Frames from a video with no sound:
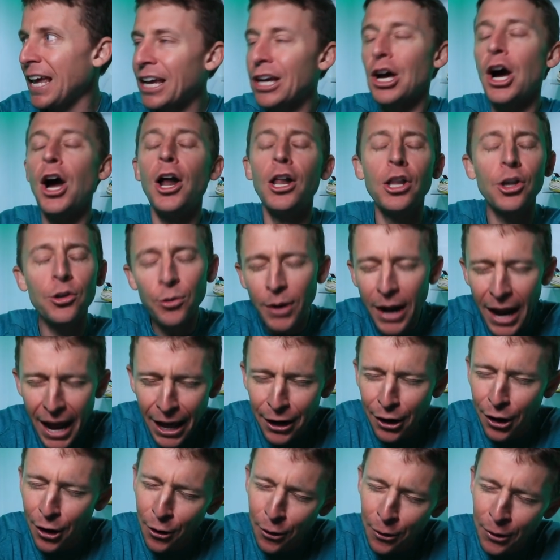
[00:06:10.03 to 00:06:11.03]

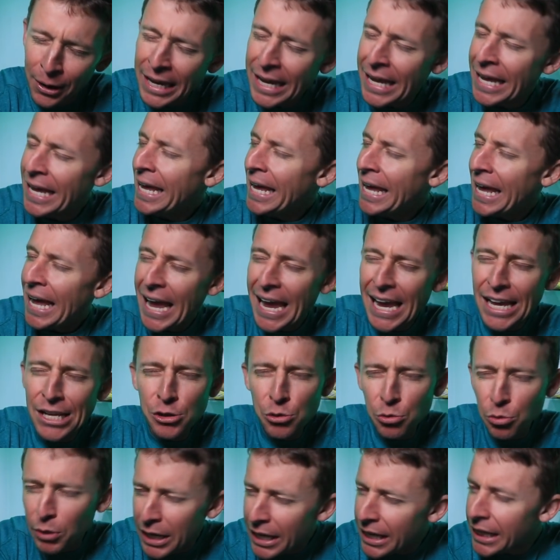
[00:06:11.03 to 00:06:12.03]
Colorado
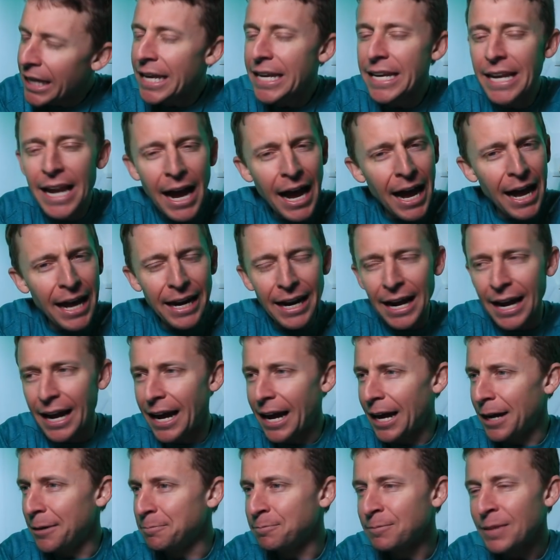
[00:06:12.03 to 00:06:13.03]
is really not
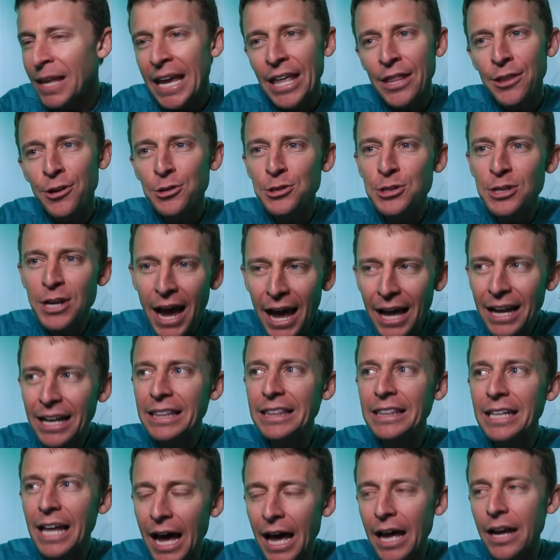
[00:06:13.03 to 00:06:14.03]
a, there's not a
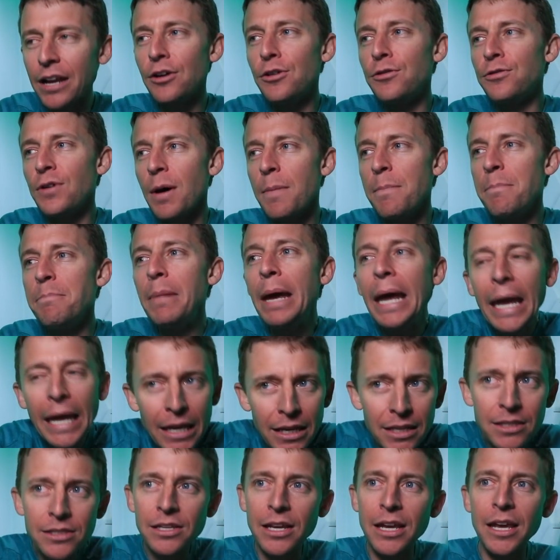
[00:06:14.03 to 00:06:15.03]
lot of
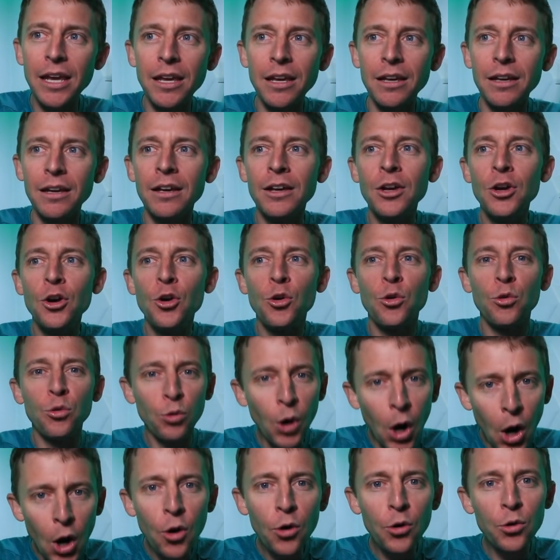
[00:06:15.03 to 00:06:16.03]
amazing
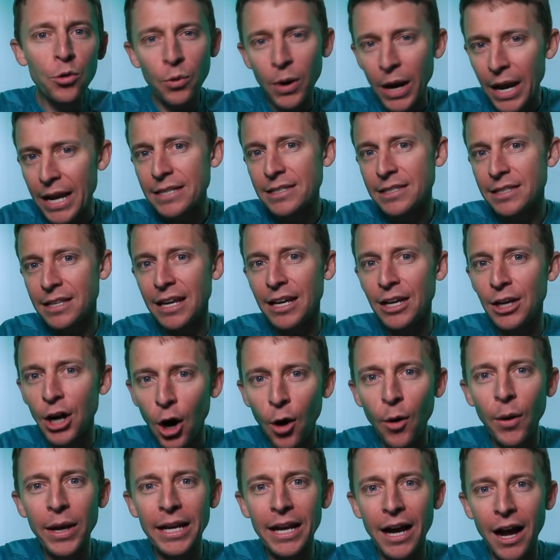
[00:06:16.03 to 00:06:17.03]
road racing
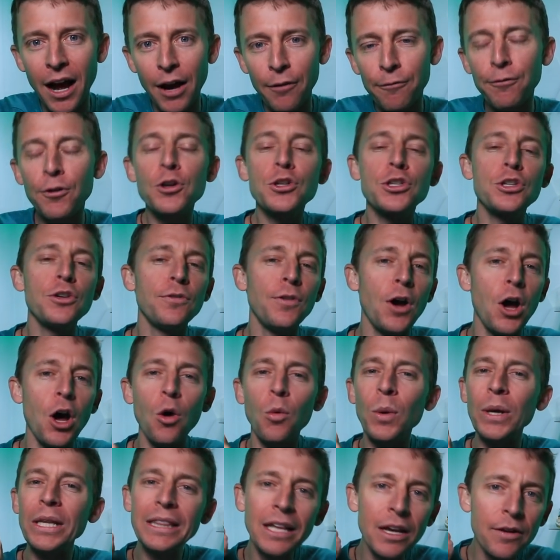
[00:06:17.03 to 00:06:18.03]
going on. First of
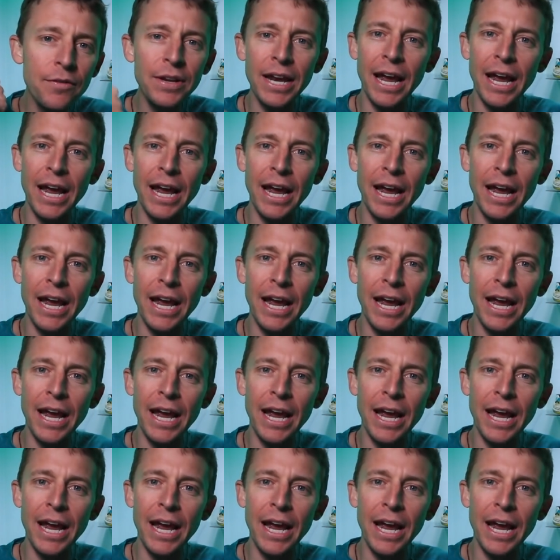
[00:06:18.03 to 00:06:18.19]
all, we live